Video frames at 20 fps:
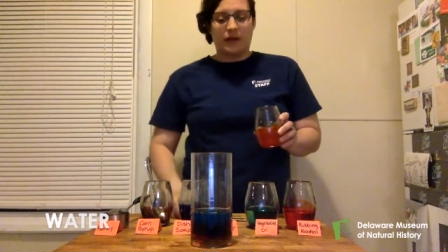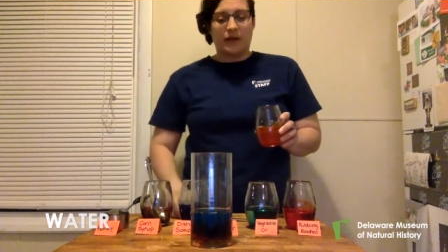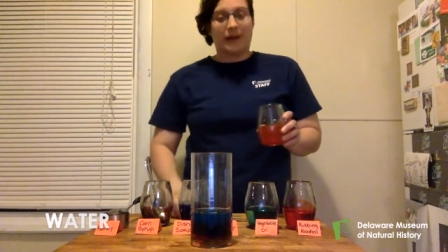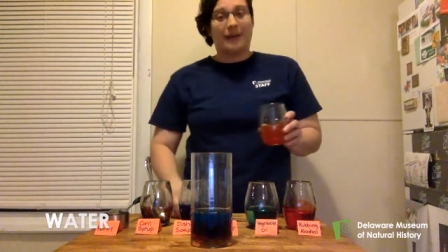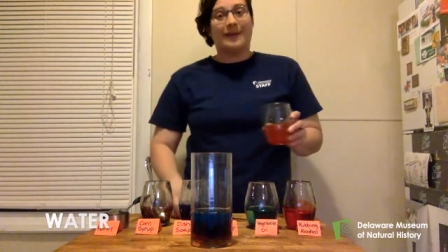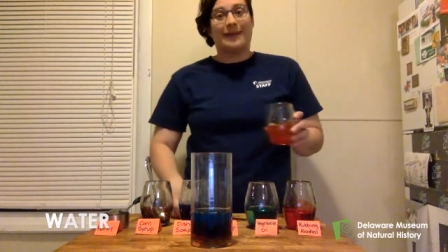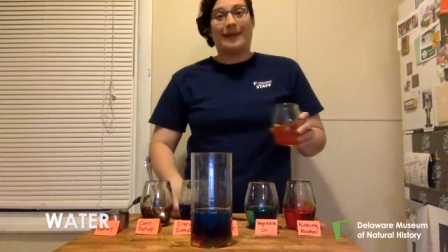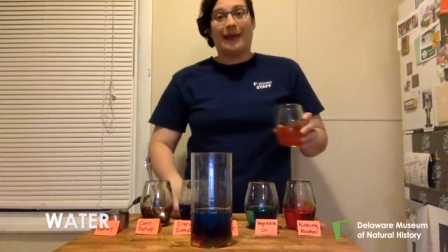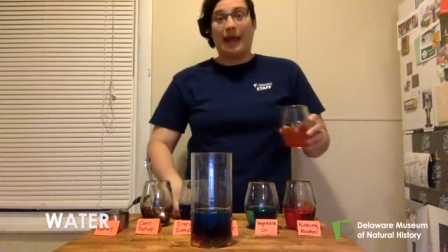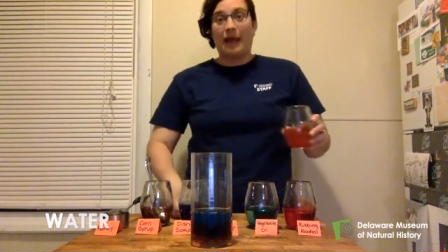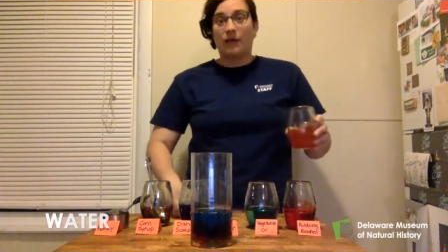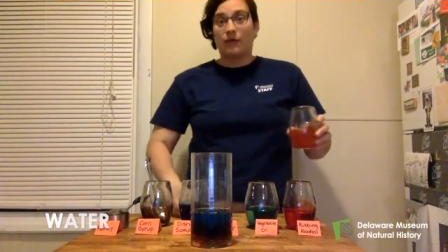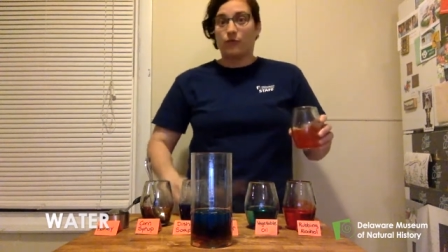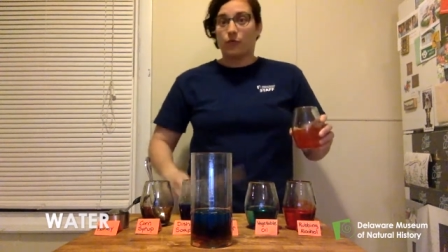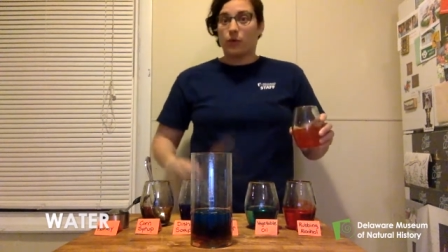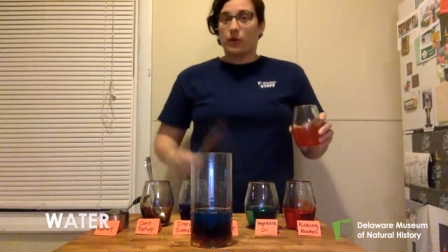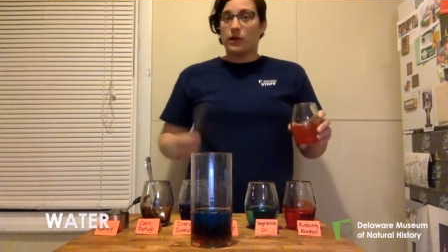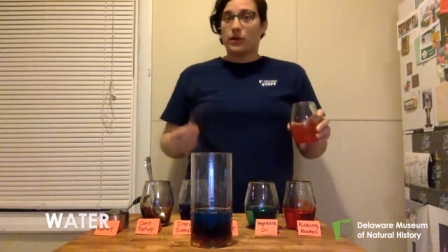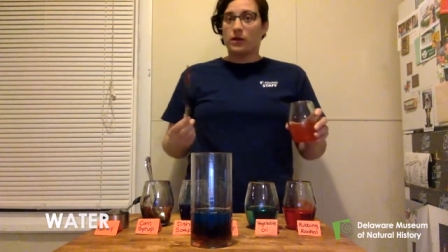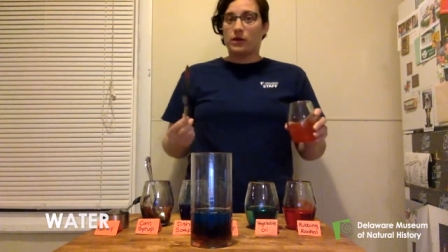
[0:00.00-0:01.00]
I didn't have
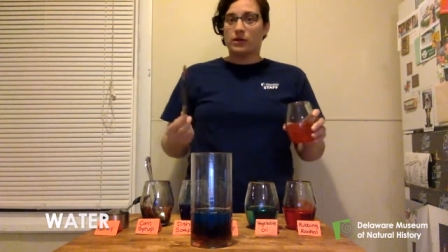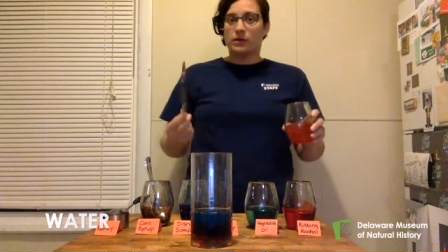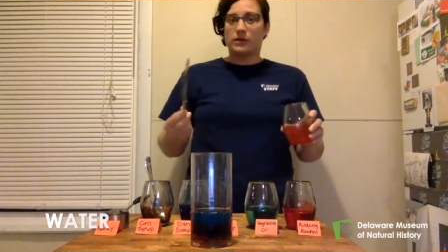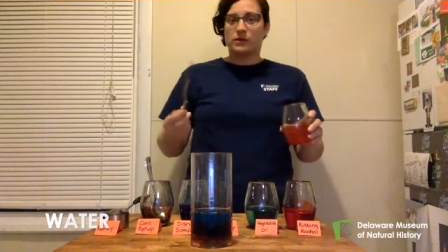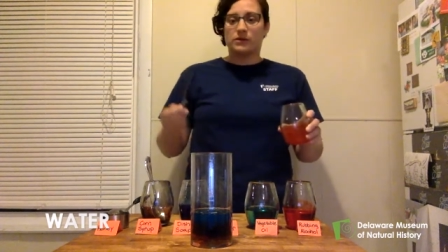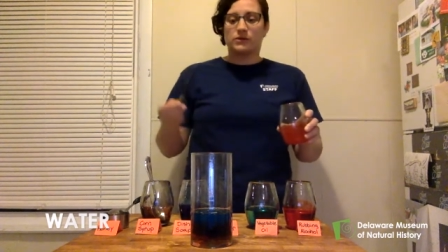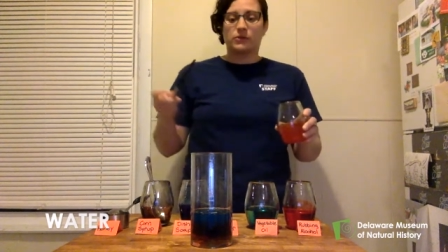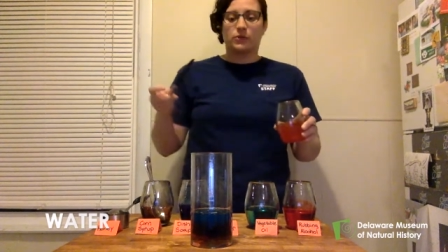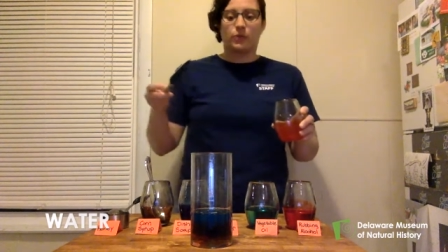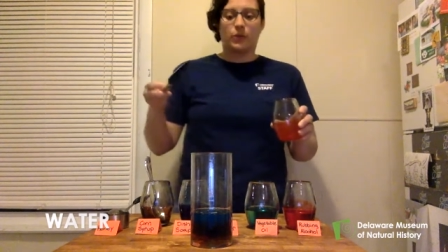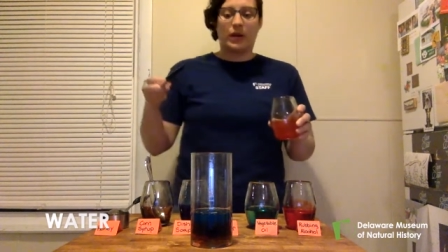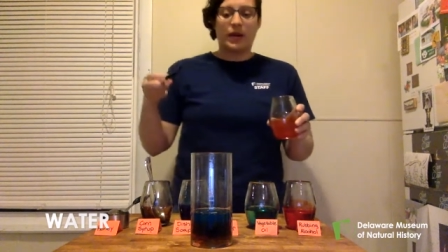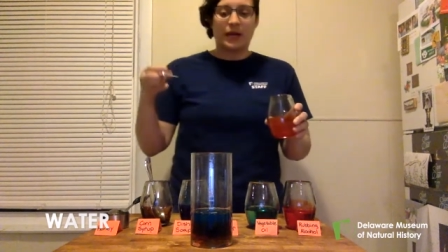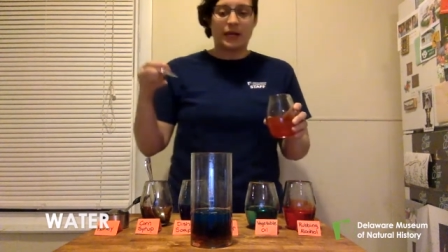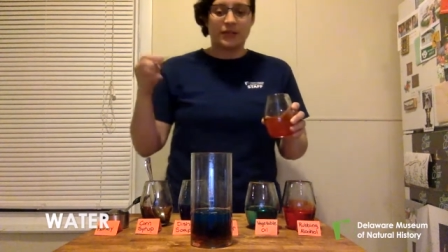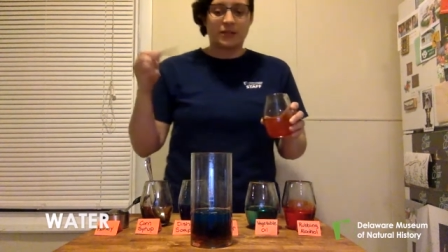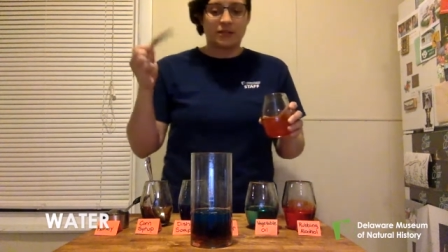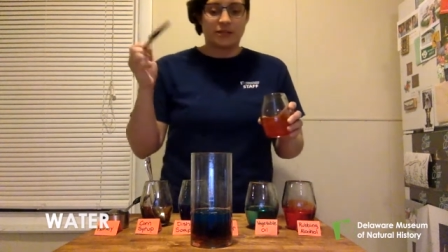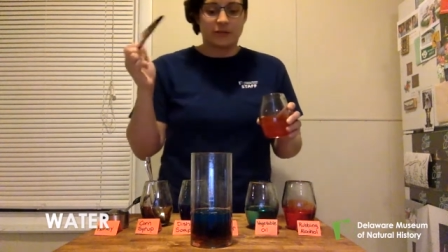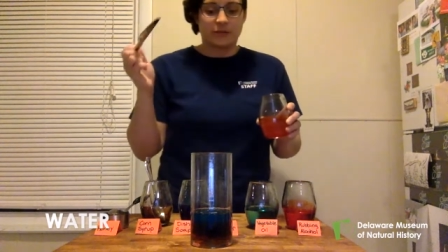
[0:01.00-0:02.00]
one, so what
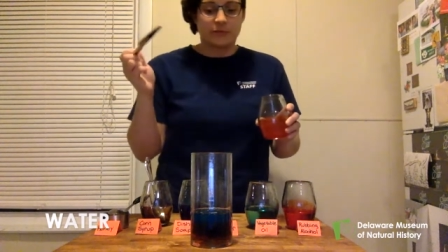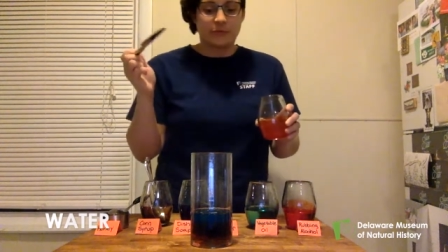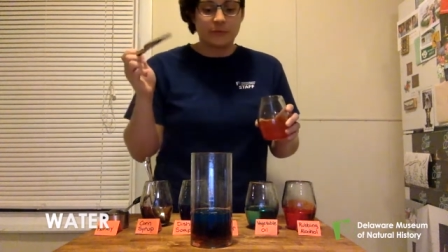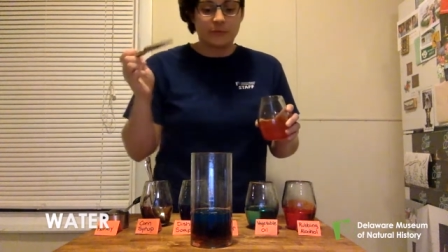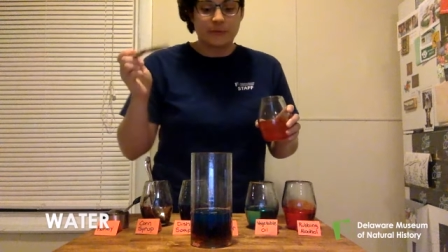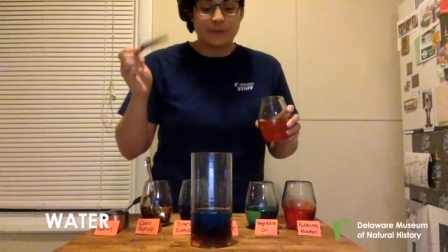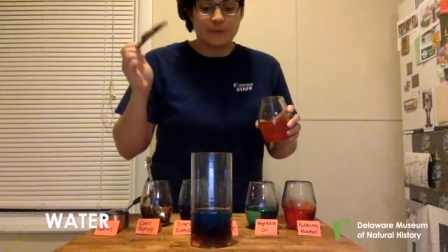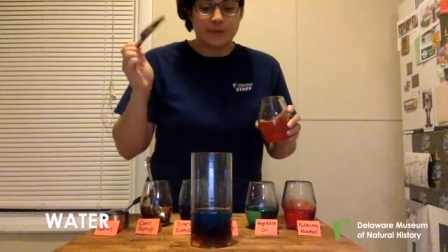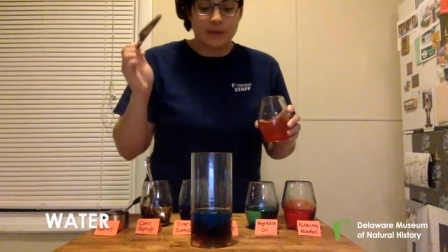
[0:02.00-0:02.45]
I do,